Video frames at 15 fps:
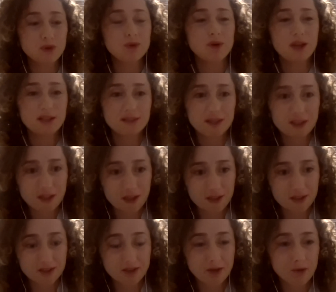you had a
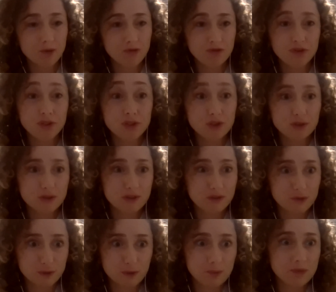lot of
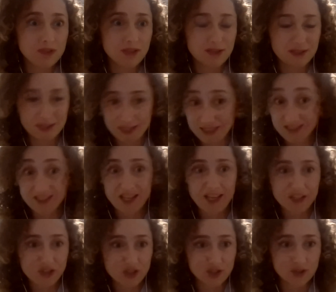visuals from in
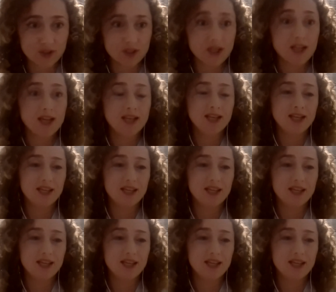nature